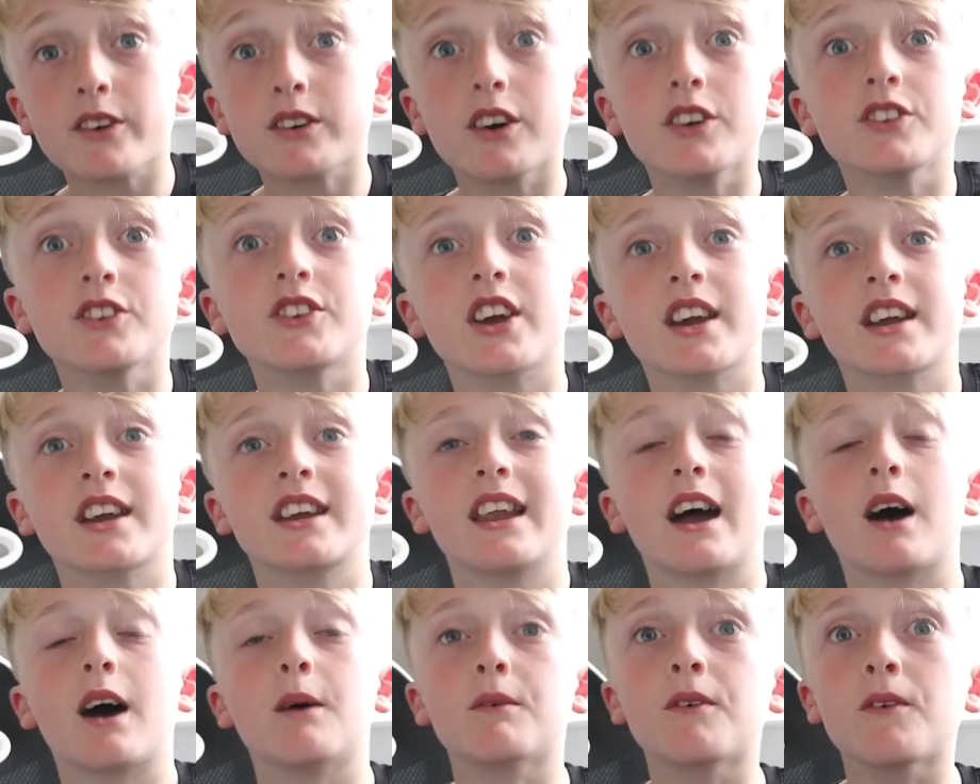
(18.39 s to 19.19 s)
Go and check
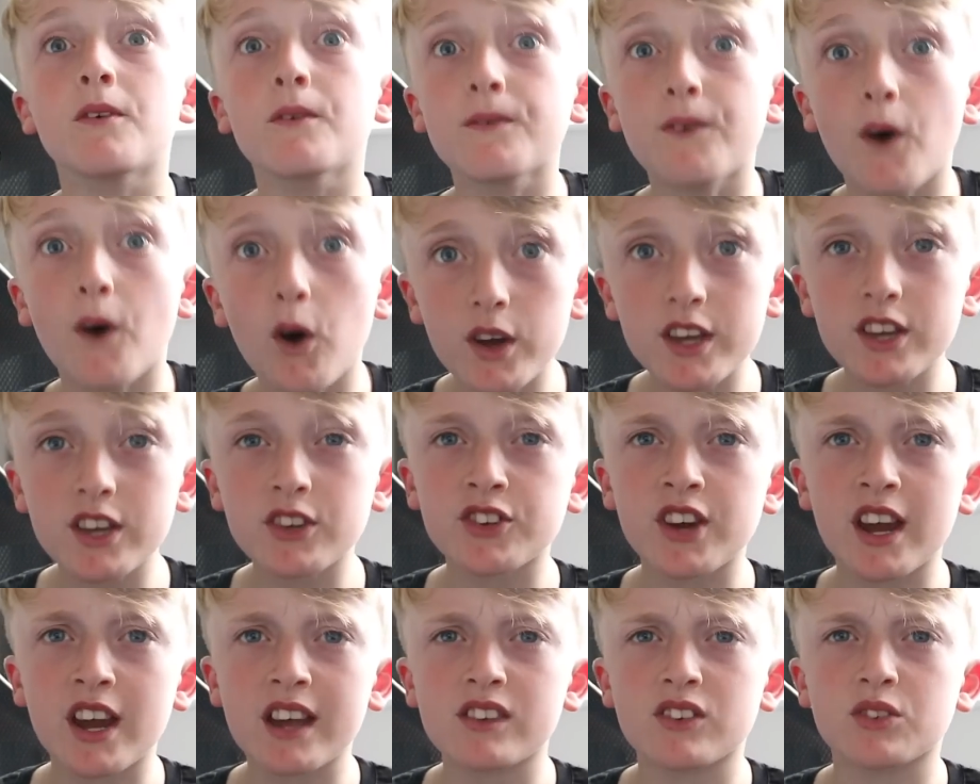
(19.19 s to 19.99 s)
it out before you
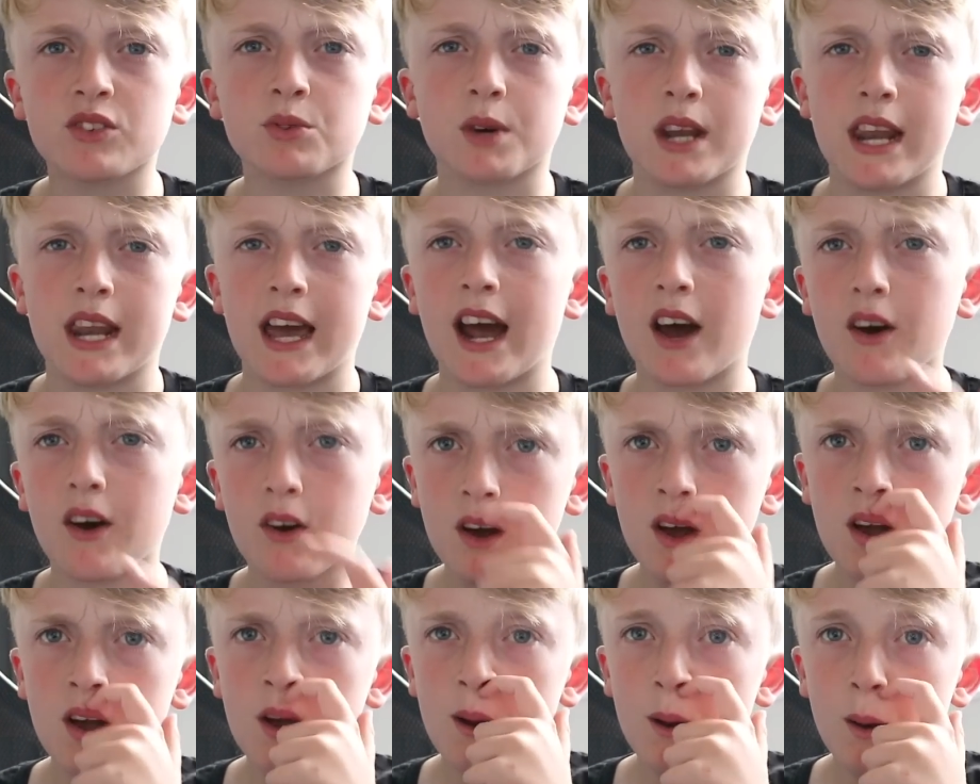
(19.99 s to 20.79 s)
check this one
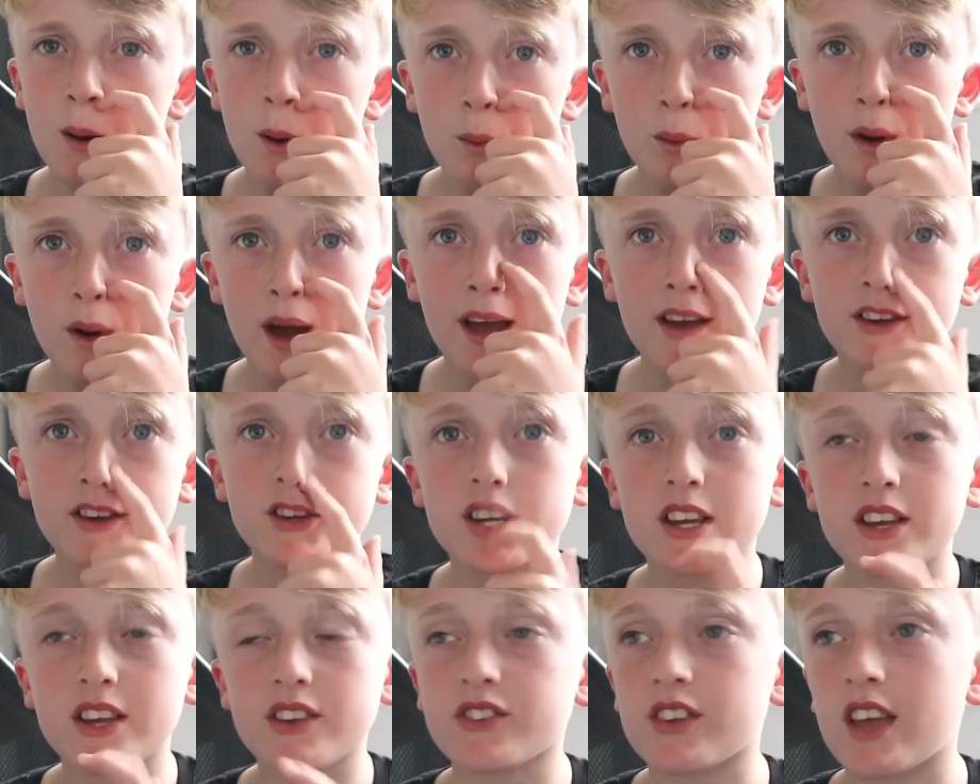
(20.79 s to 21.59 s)
out, where
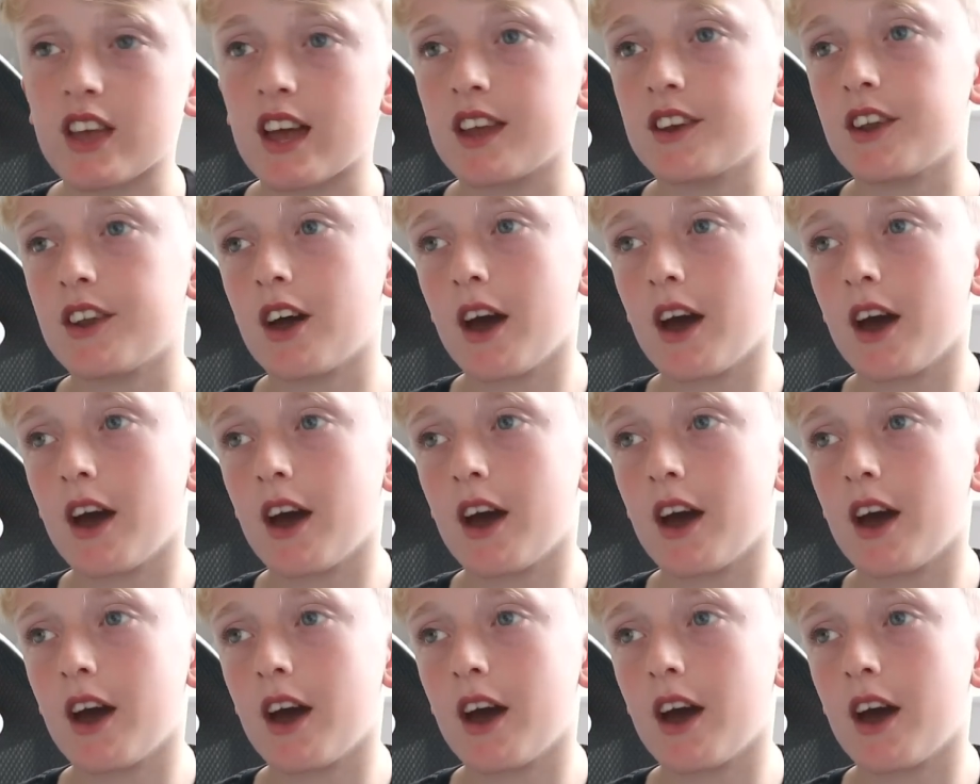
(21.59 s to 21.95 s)
she said,